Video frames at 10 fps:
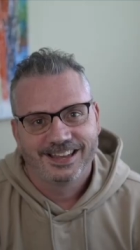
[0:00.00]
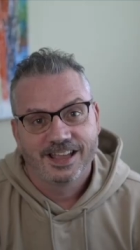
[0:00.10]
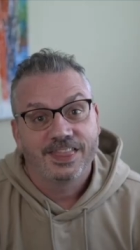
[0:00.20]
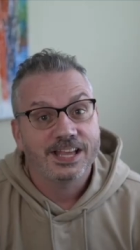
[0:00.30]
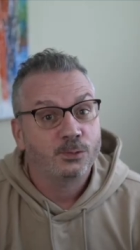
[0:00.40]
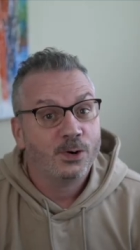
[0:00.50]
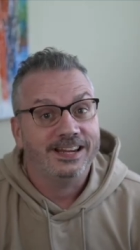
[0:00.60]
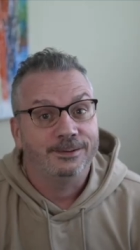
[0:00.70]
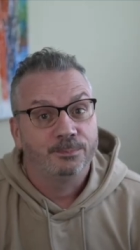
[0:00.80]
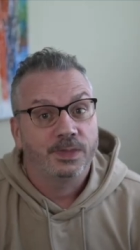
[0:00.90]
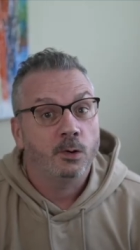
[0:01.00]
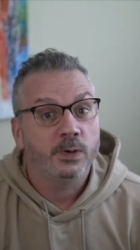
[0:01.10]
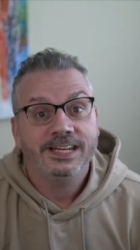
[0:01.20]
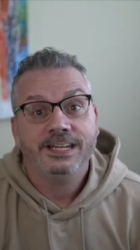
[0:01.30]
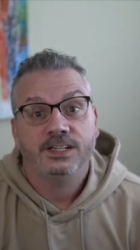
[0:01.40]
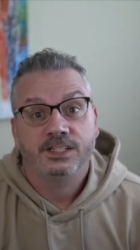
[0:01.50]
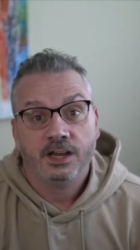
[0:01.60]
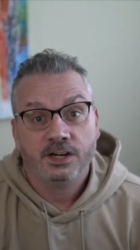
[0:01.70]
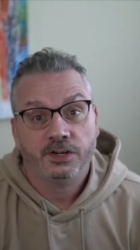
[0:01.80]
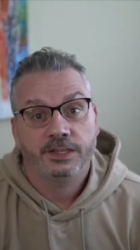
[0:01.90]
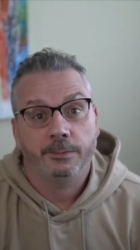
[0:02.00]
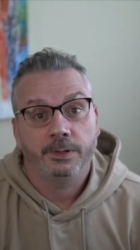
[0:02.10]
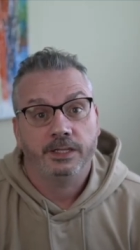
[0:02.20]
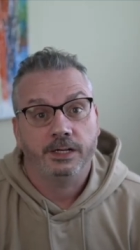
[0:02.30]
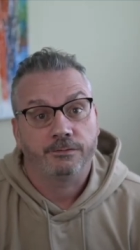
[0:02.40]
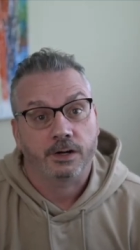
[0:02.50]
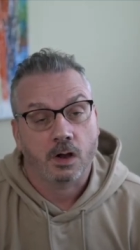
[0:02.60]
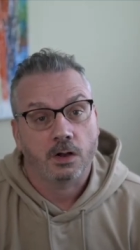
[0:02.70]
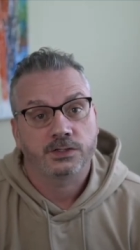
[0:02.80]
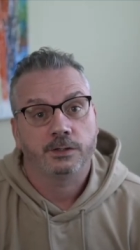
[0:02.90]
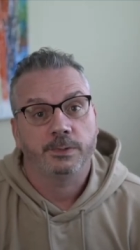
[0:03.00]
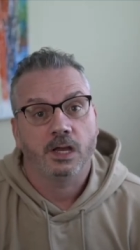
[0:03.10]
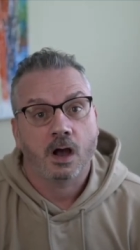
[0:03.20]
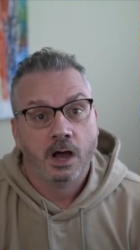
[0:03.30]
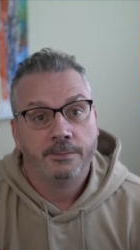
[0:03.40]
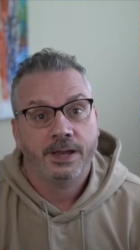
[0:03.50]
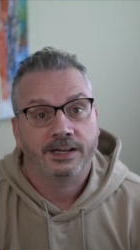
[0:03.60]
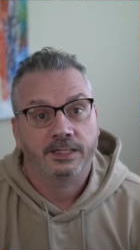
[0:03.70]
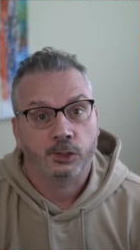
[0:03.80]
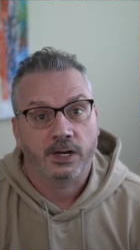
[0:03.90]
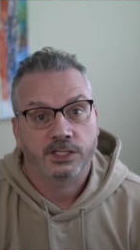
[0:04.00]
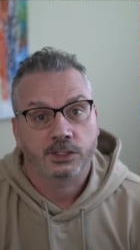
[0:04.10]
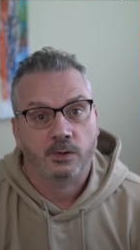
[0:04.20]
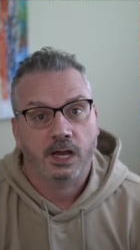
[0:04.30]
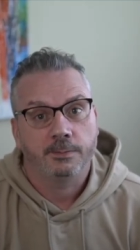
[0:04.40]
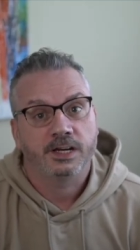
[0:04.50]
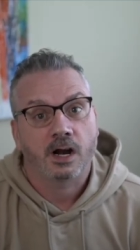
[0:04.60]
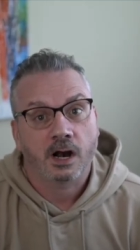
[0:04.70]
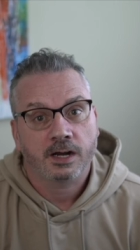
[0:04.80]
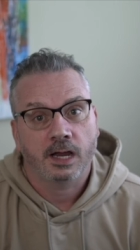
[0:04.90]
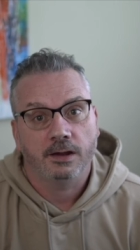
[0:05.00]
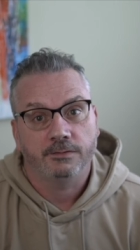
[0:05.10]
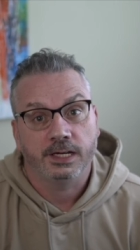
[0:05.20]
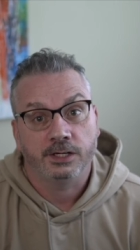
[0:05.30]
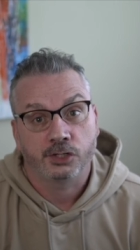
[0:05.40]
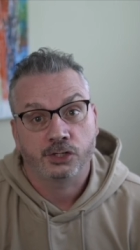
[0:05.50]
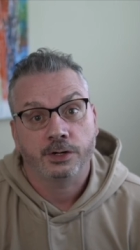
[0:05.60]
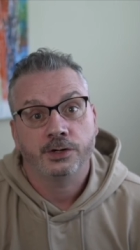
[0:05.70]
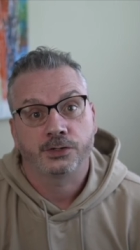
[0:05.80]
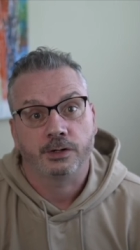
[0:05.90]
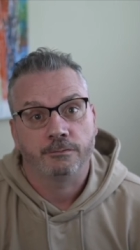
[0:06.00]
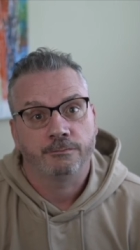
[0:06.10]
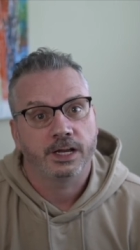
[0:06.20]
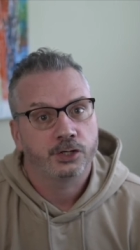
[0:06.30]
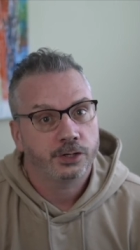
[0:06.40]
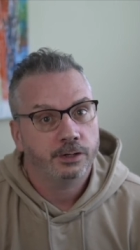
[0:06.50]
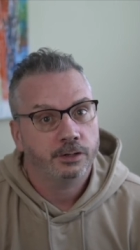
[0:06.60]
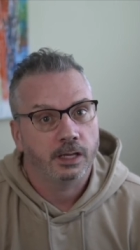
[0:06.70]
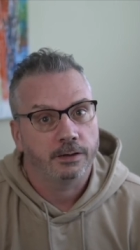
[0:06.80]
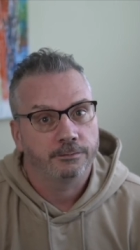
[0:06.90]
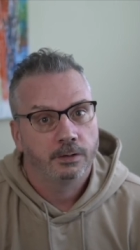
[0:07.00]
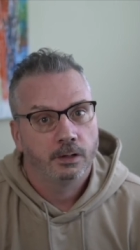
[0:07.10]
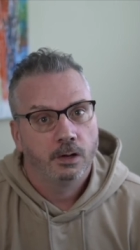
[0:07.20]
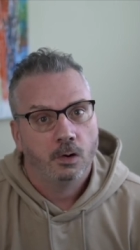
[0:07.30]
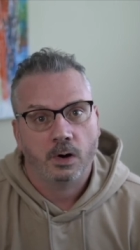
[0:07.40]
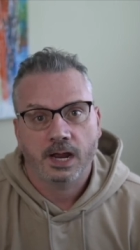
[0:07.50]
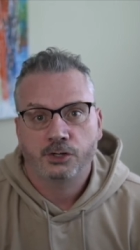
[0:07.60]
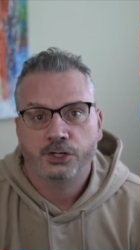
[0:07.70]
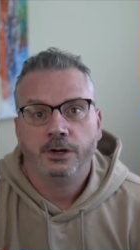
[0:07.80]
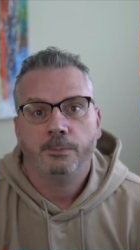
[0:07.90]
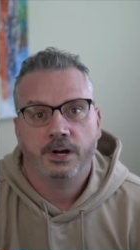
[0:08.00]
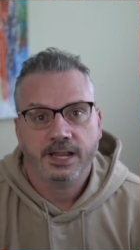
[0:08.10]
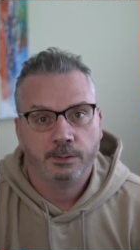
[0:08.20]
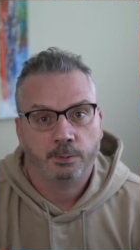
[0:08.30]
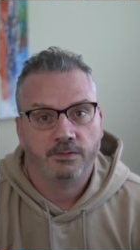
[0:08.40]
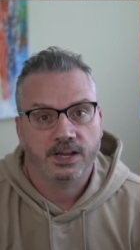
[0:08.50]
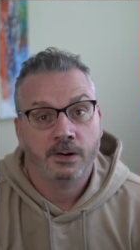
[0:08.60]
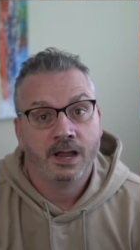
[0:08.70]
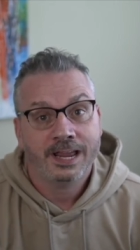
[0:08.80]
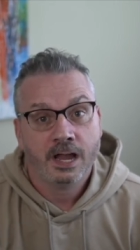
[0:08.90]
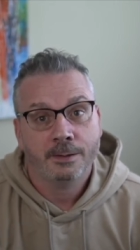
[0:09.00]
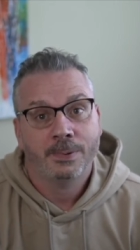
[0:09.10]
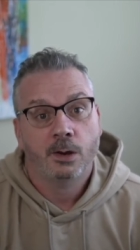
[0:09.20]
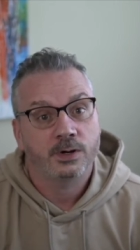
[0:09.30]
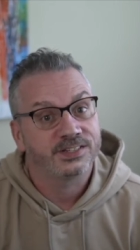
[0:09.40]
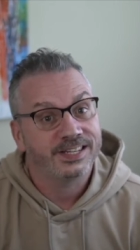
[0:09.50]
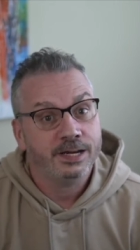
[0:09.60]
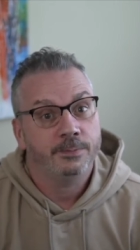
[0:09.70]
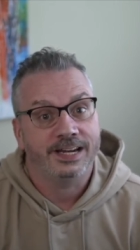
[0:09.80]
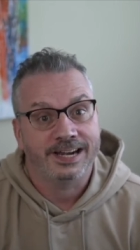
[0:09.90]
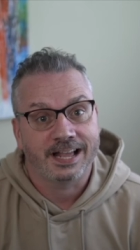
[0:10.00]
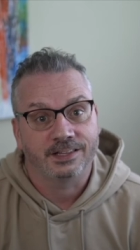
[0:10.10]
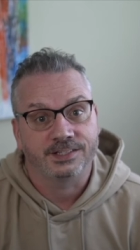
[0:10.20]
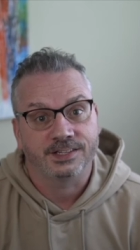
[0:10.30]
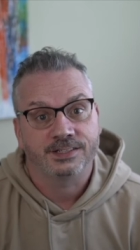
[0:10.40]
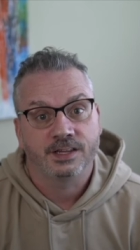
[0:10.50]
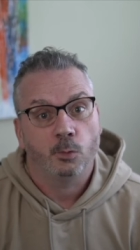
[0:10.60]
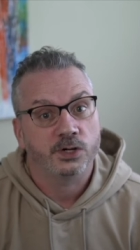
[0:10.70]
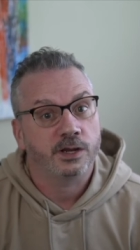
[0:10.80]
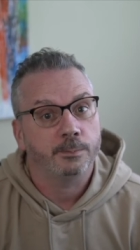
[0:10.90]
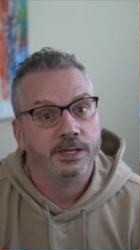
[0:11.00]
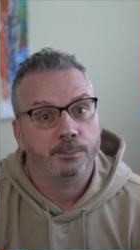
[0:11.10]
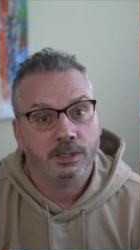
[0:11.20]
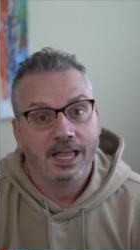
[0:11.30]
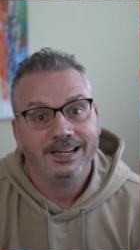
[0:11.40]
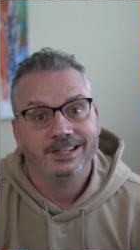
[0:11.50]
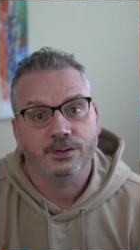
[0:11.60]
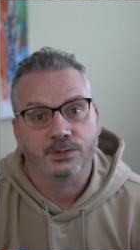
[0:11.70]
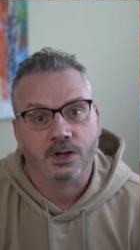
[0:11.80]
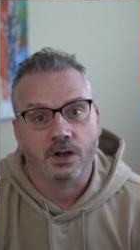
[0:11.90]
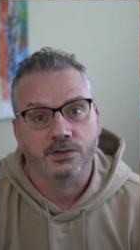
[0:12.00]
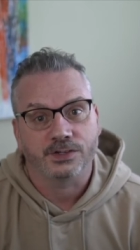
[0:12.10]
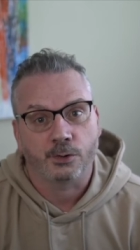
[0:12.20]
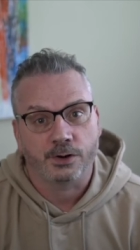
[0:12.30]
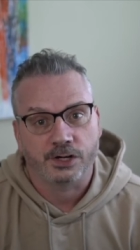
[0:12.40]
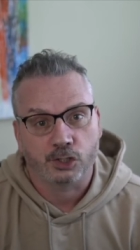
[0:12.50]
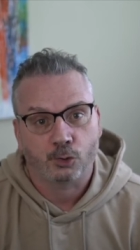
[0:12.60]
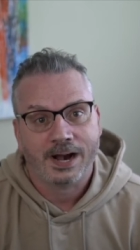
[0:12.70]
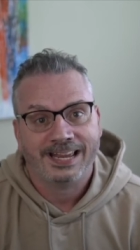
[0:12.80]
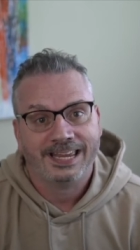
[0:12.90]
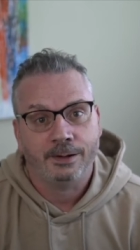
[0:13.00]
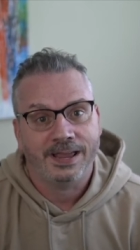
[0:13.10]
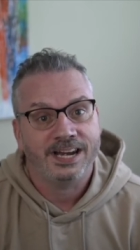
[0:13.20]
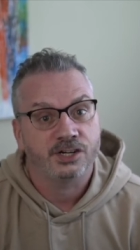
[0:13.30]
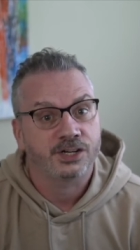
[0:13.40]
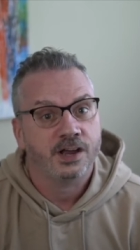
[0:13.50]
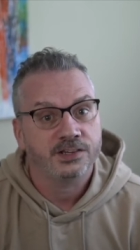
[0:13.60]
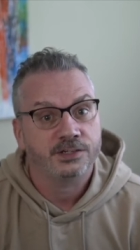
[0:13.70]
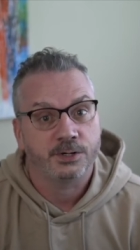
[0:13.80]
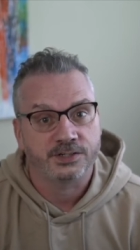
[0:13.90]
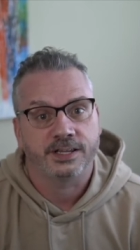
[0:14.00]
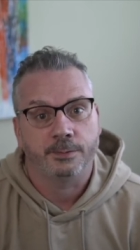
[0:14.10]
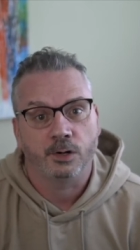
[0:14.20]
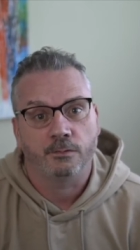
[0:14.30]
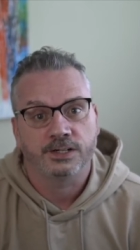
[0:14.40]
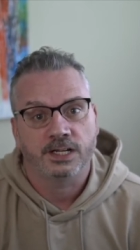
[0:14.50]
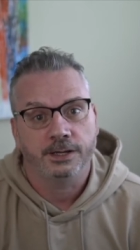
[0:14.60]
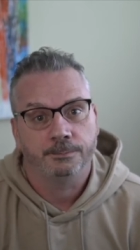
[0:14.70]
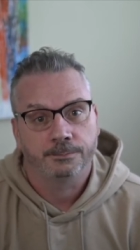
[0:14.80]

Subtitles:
That's right. And we didn't even touch on the ability for calls to be automatically transcribed and archived into SugarServe via SugarLive, or how SugarPredict provides AI-powered sentiment analysis, which can be applied to those calls in order to track and manage customer sentiment over time.